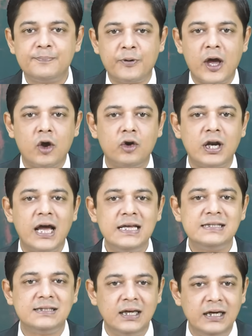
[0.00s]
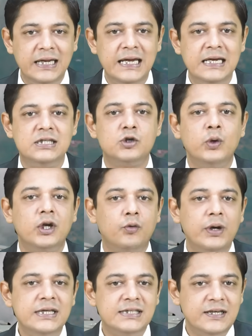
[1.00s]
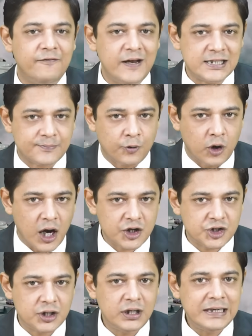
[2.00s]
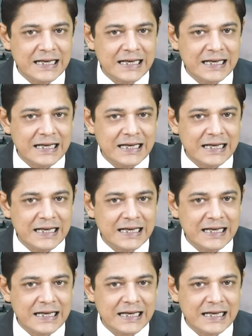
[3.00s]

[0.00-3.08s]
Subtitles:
prioritized the need to increase defense production,